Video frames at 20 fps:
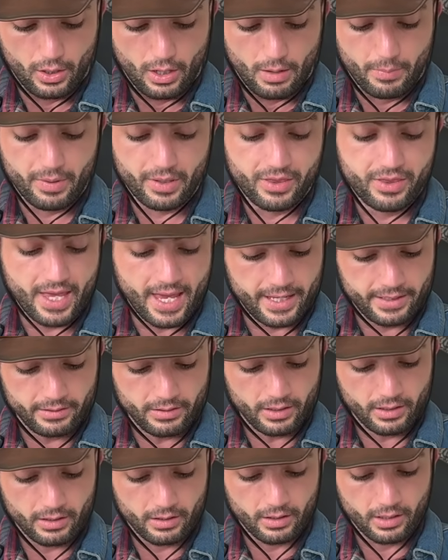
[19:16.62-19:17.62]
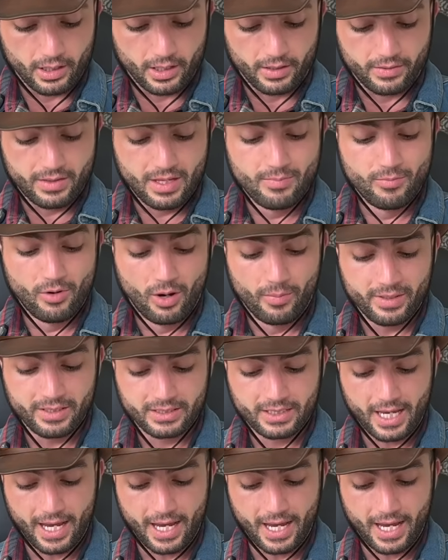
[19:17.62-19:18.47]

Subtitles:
But then the moment